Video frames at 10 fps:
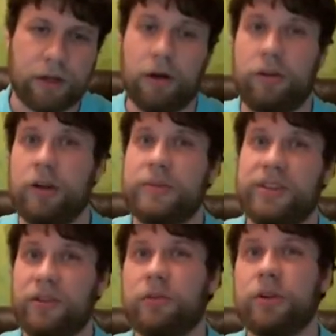although I'm
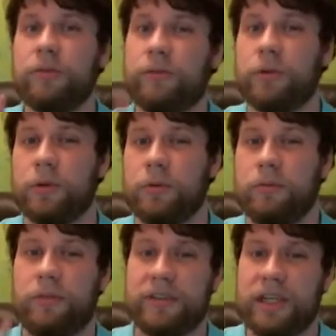still going
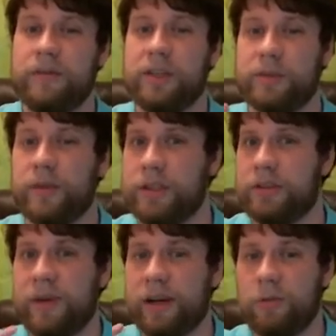forward with saving this place
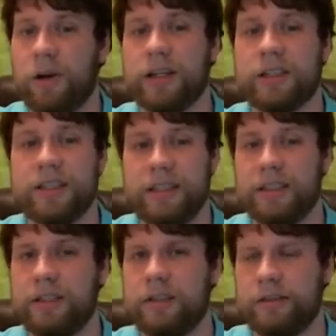no matter what.
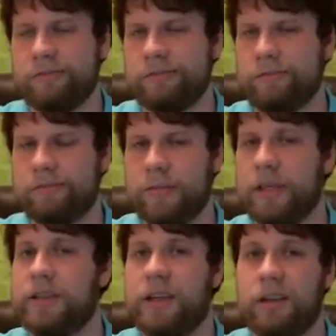
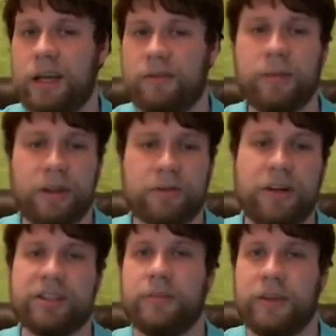It'd take a lot for me to
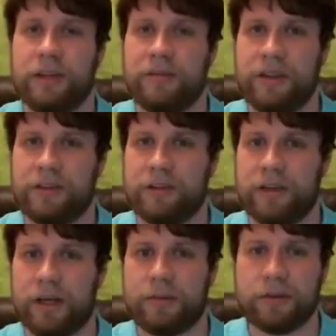trust them again if they showed
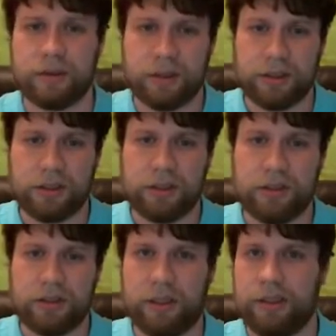up.
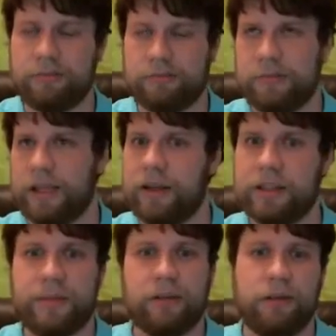They, they
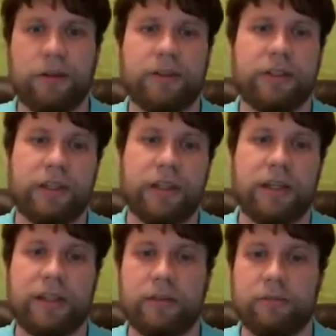lost my loyalty, and
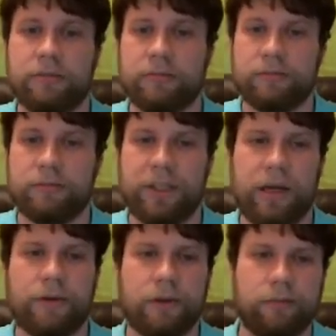I doubt we
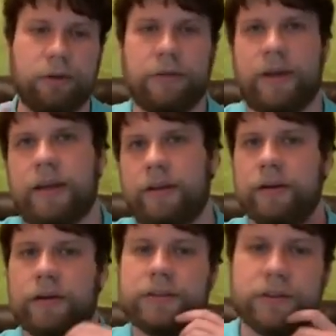ever would have had
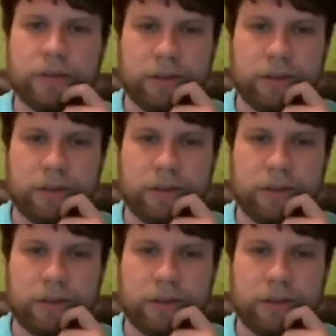theirs.